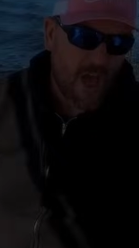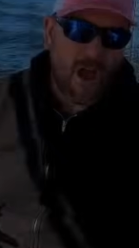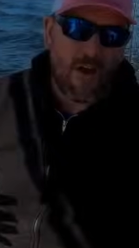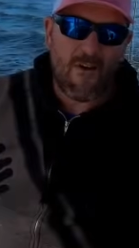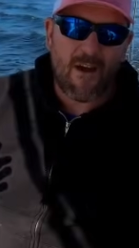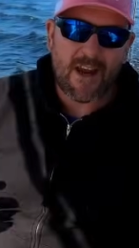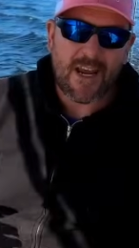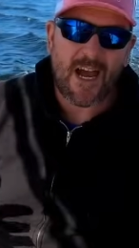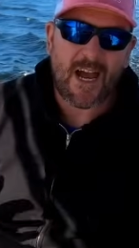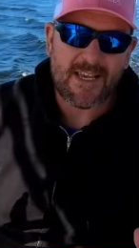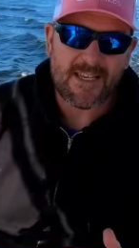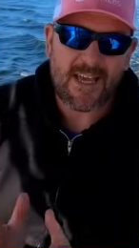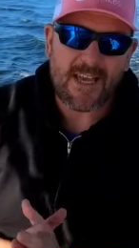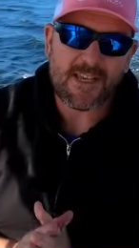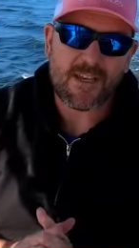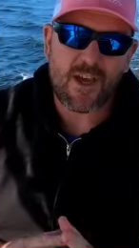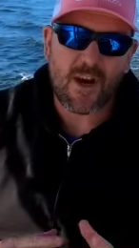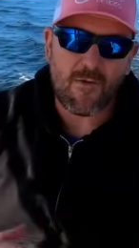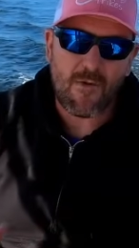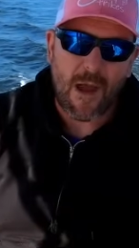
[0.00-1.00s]
All right, guys,
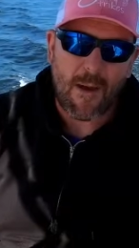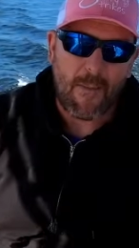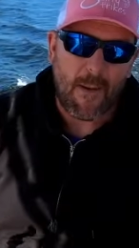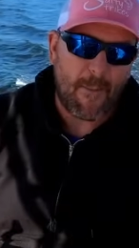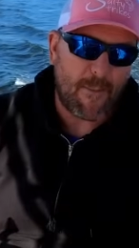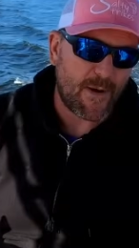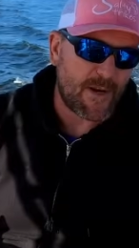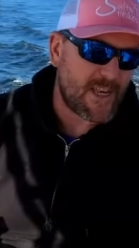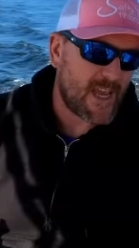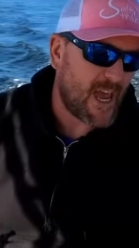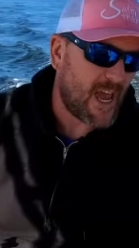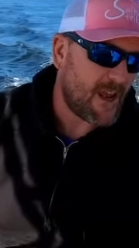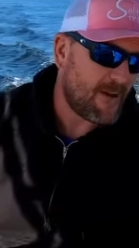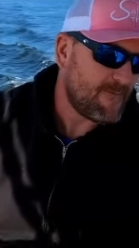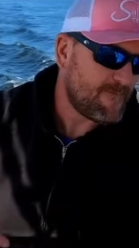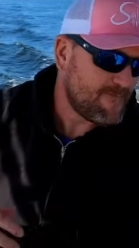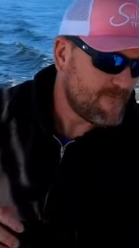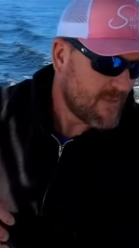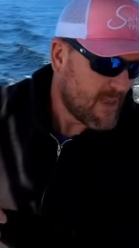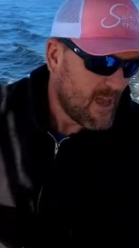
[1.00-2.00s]
that's gonna wrap up our
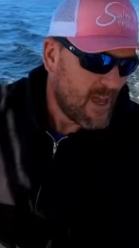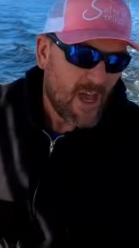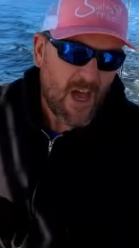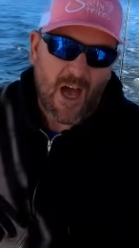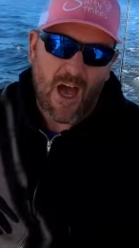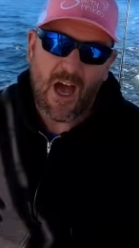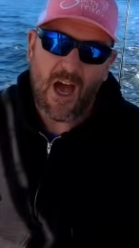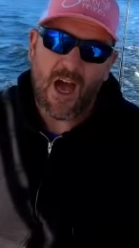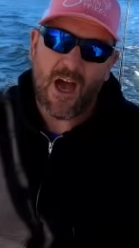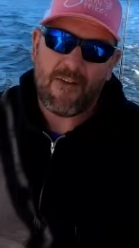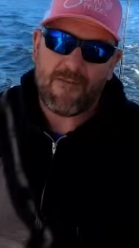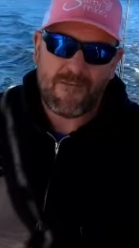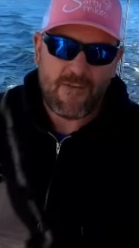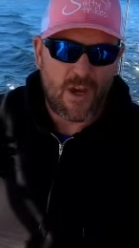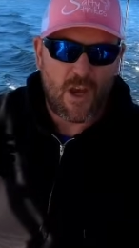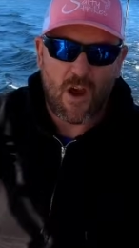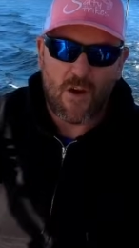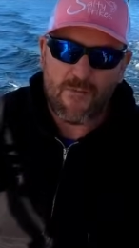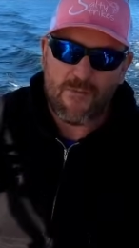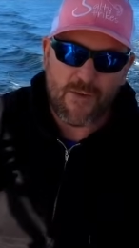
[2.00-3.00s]
day.
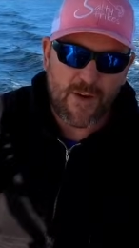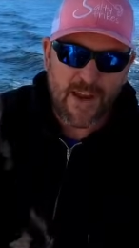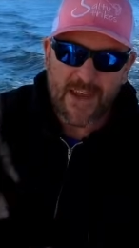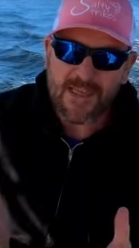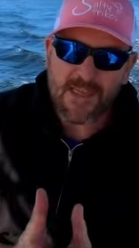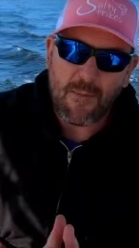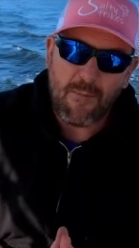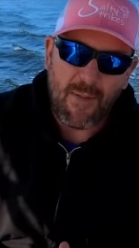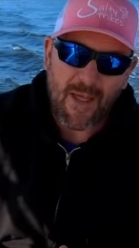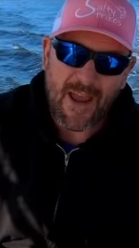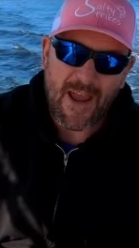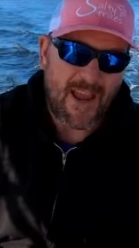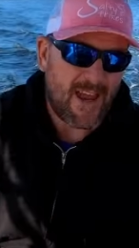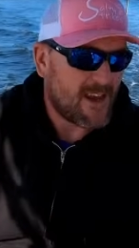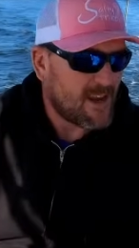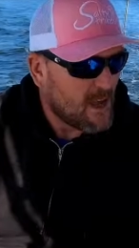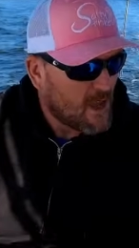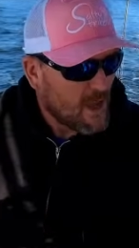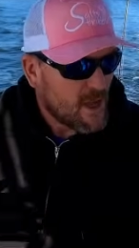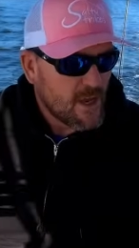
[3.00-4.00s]
You know, forget the
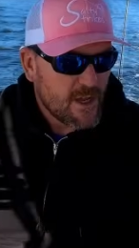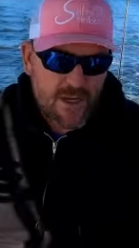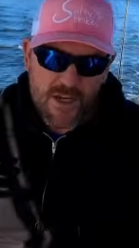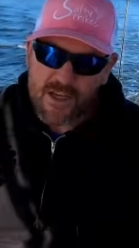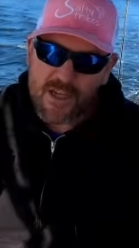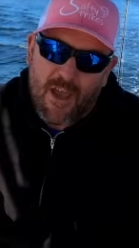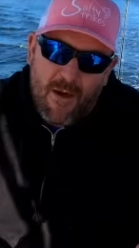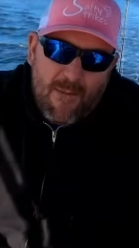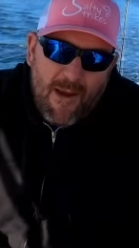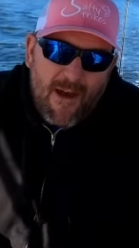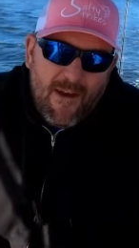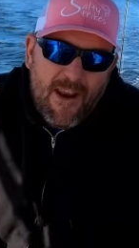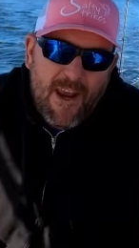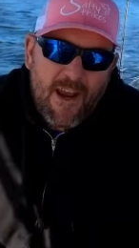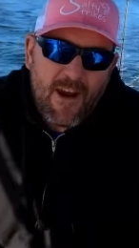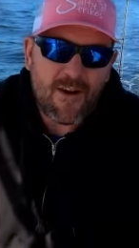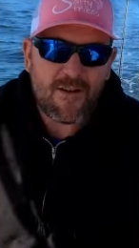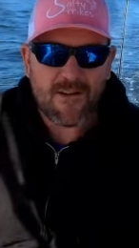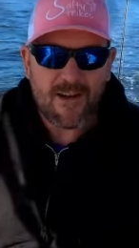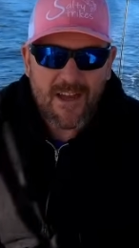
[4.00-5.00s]
plan. Just come out
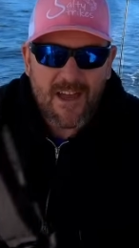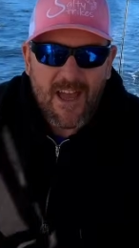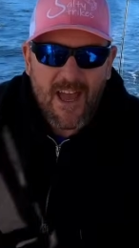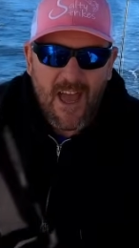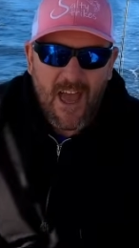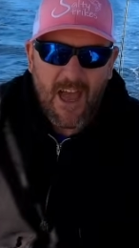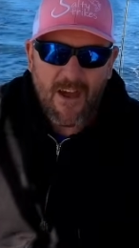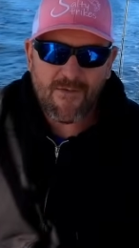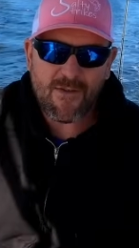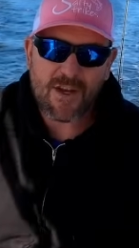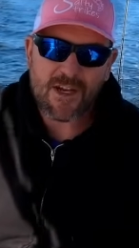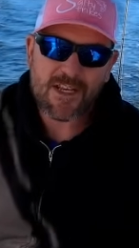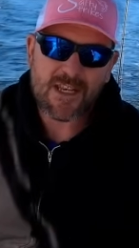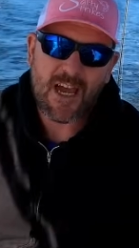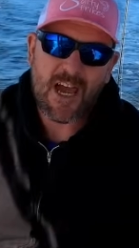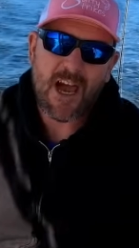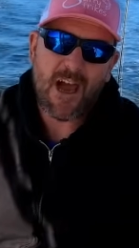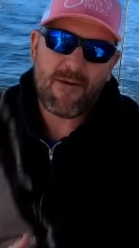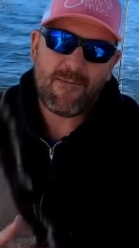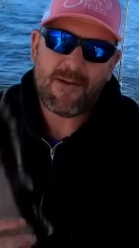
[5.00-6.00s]
here, have a
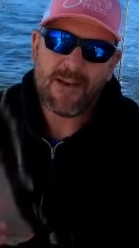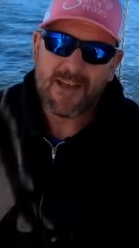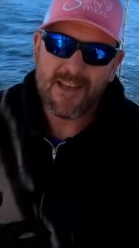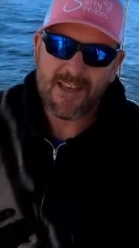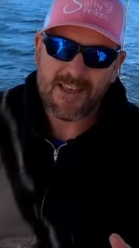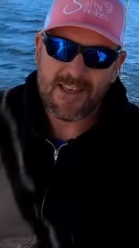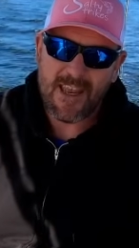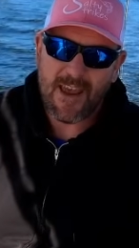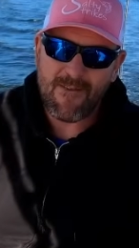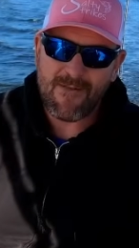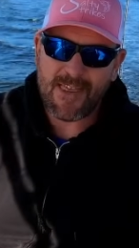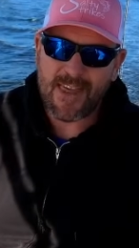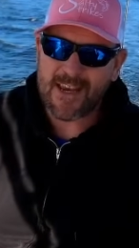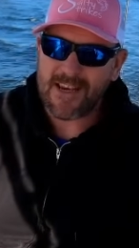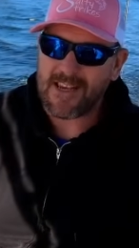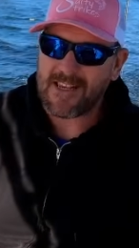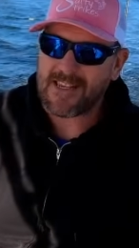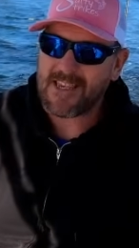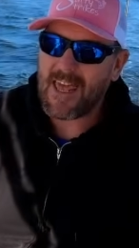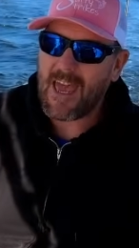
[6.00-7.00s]
good time,
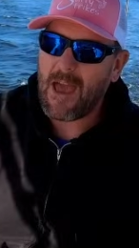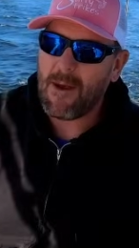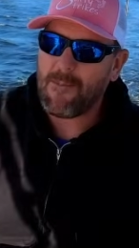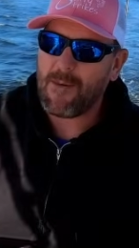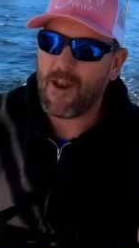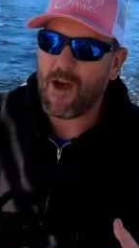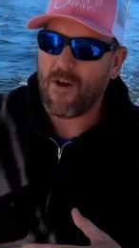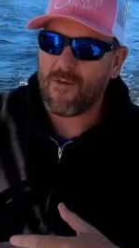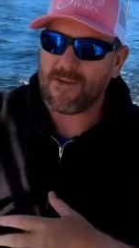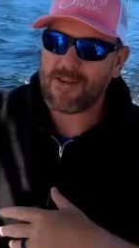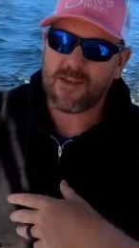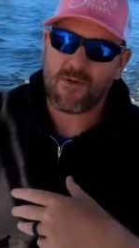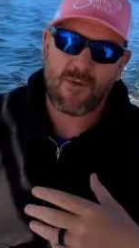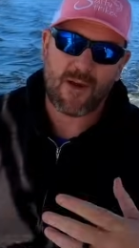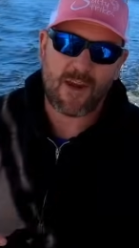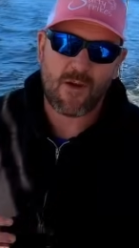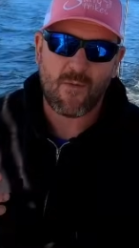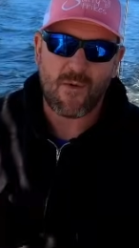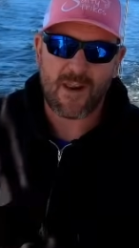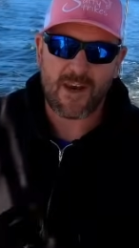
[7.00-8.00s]
everything doesn't happen always the
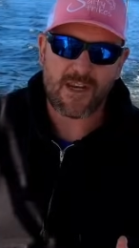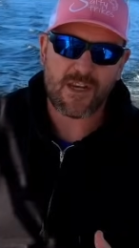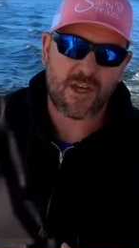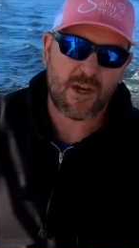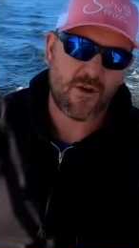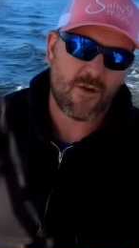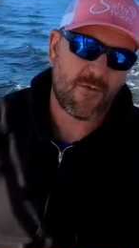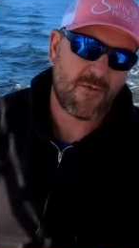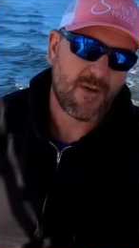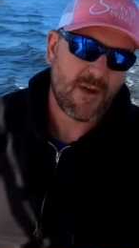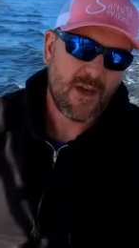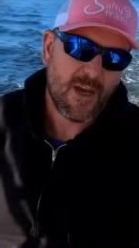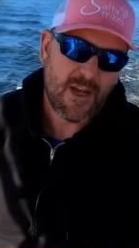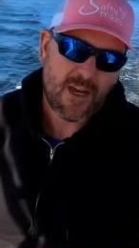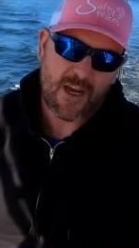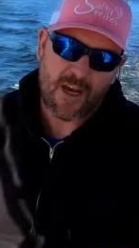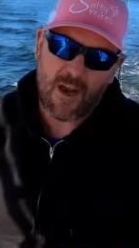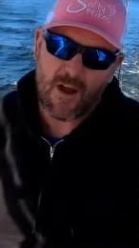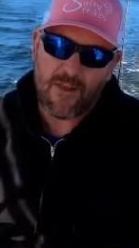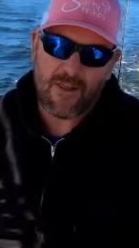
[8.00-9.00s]
way you want it to.
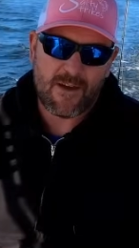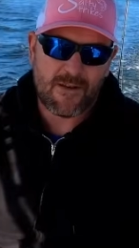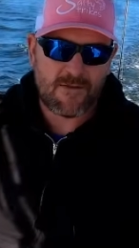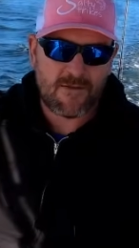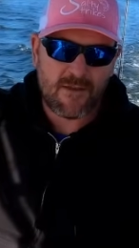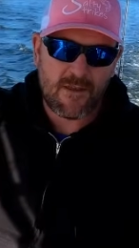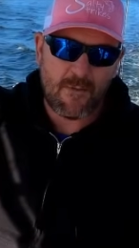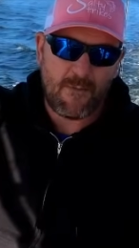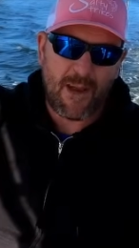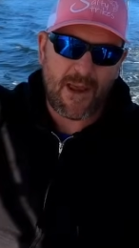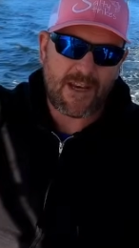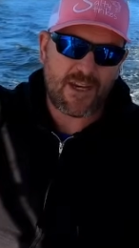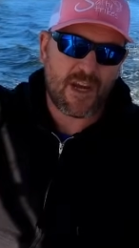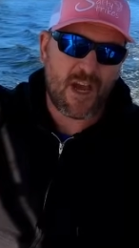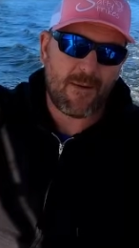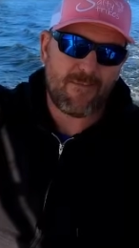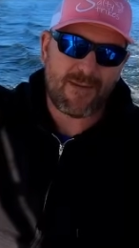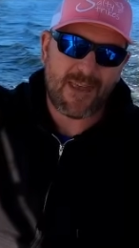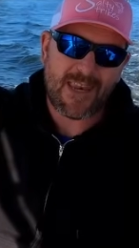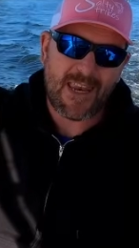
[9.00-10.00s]
You know, the bait
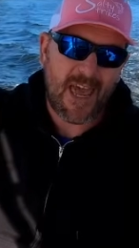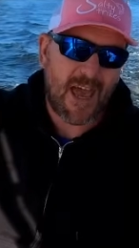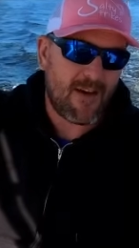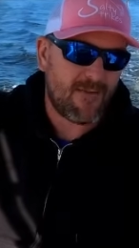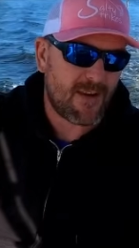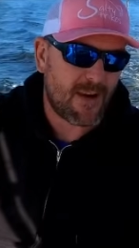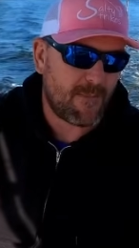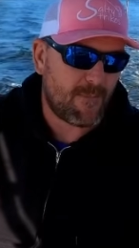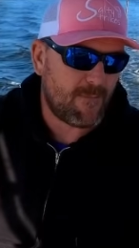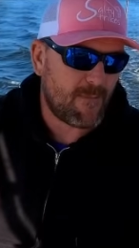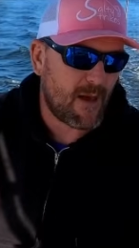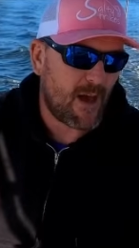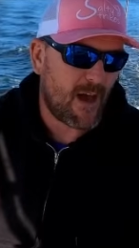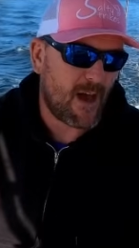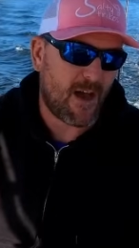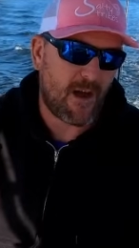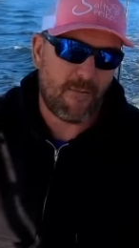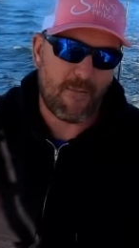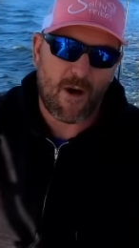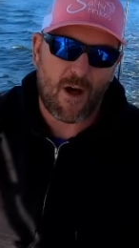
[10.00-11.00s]
shop didn't have any
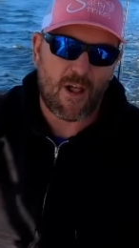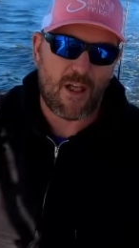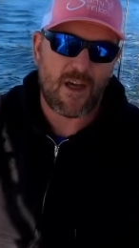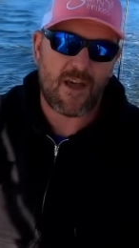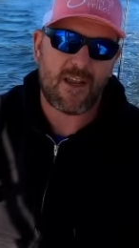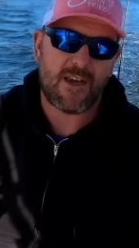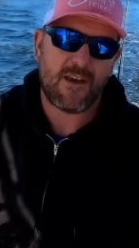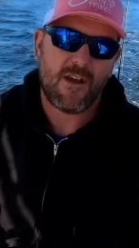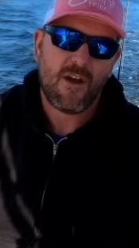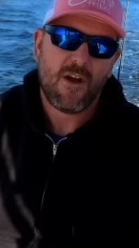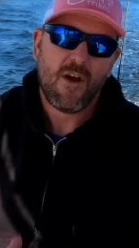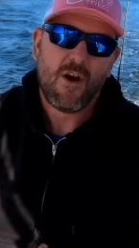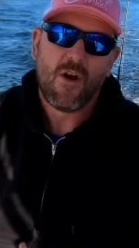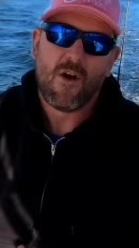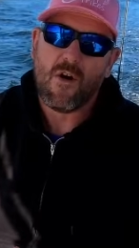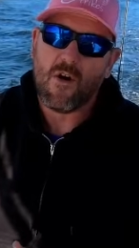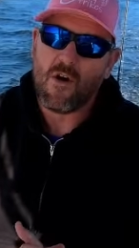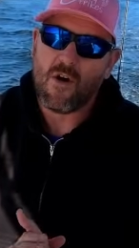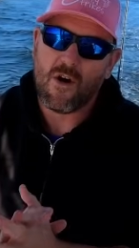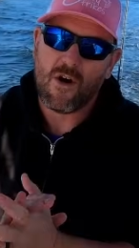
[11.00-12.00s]
mullet
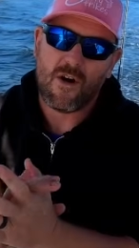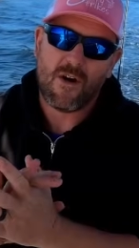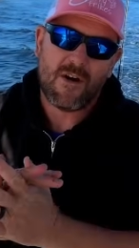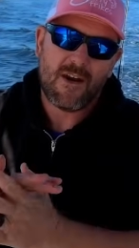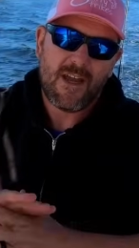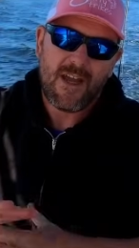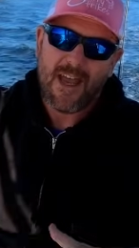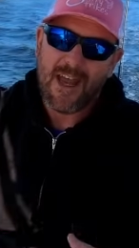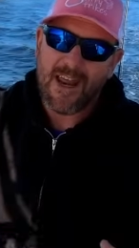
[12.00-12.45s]
or